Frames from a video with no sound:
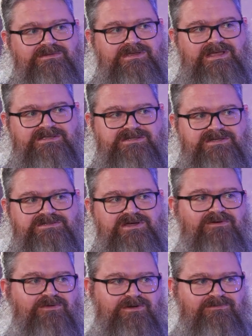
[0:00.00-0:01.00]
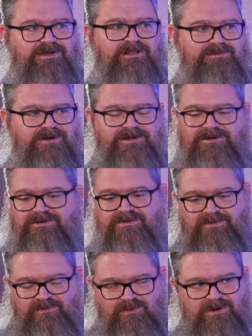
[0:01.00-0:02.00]
as a software developer, you're
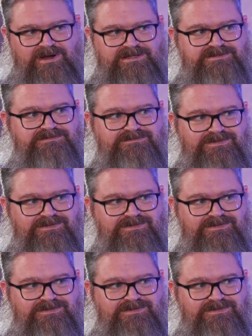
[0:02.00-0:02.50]
doing work as